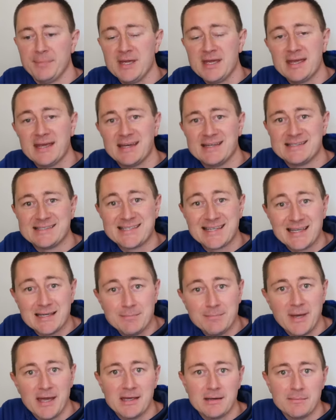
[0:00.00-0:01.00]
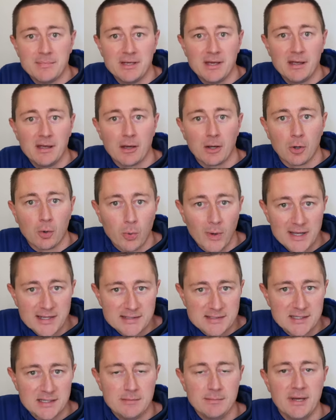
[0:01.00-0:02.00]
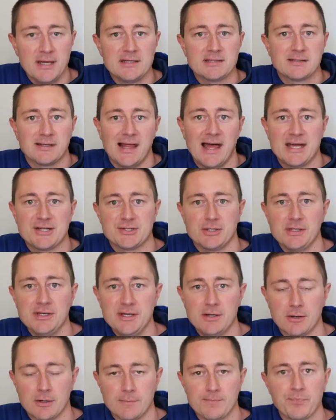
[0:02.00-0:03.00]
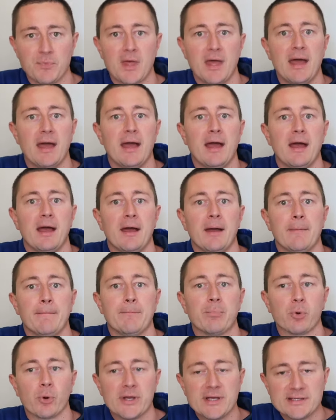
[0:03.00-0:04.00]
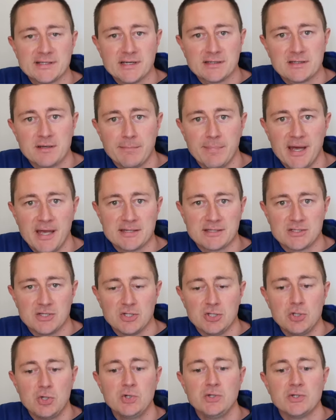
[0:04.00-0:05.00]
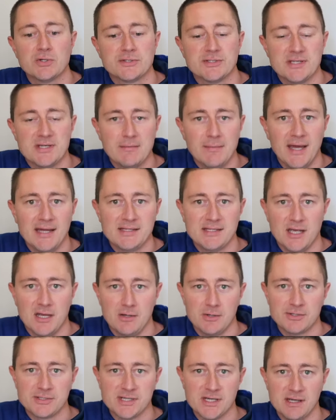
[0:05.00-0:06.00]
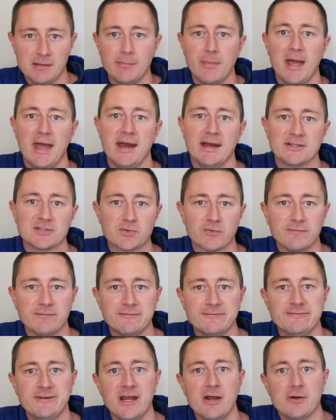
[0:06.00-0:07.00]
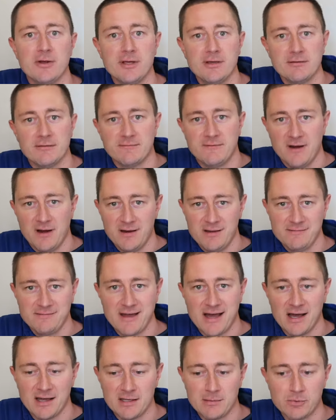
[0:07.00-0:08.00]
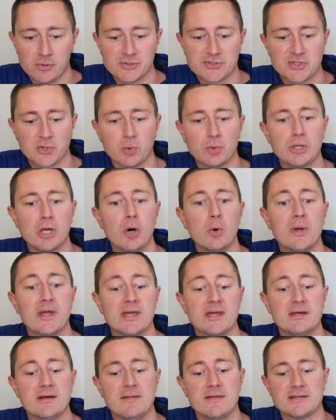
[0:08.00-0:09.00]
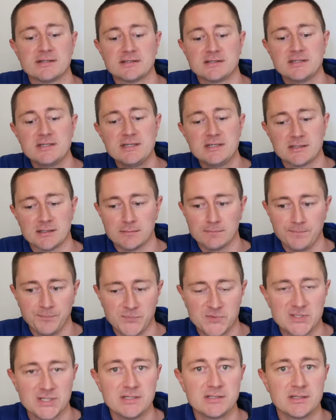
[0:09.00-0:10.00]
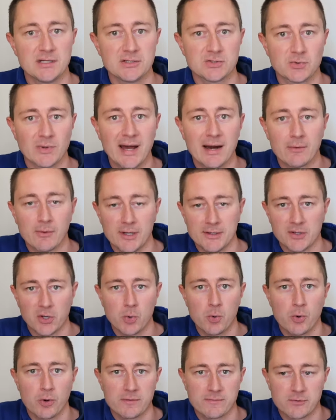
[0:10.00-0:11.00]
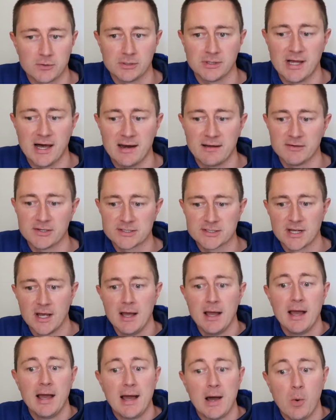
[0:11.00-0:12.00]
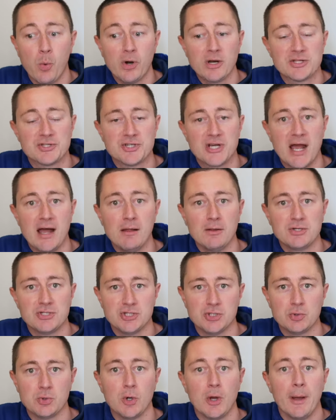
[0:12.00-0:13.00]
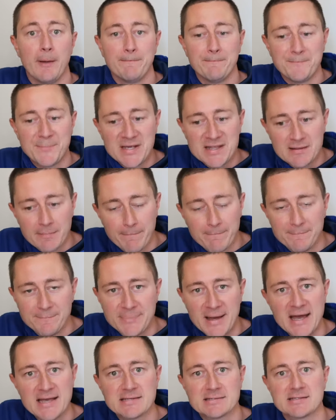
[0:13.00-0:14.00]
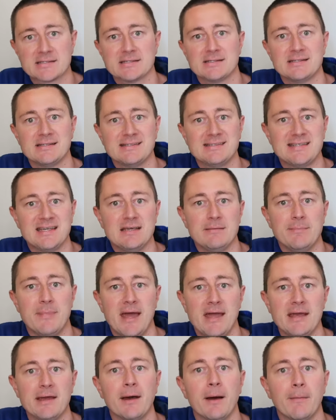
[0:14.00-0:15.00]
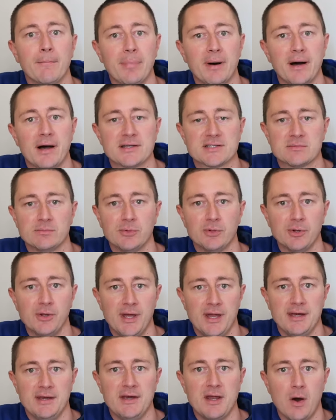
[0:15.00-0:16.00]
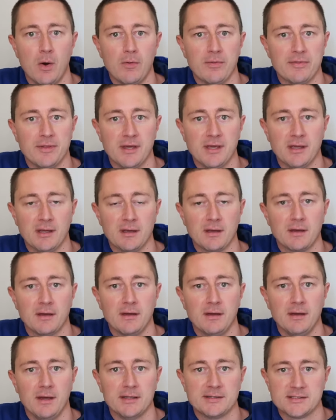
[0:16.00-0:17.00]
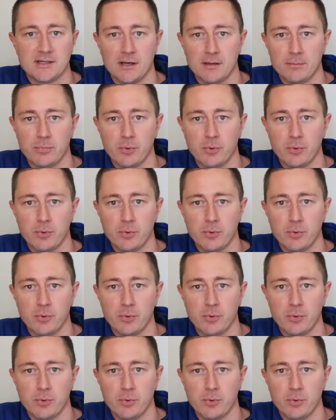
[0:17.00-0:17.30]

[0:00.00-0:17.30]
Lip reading: Being a teammate, being a great teammate slash leader brings out the best in you, your teammates, and your team, and it's very, very valuable. So going into this season is right around the corner for a lot of us. I want to challenge you, be the best teammate possible and don't think it's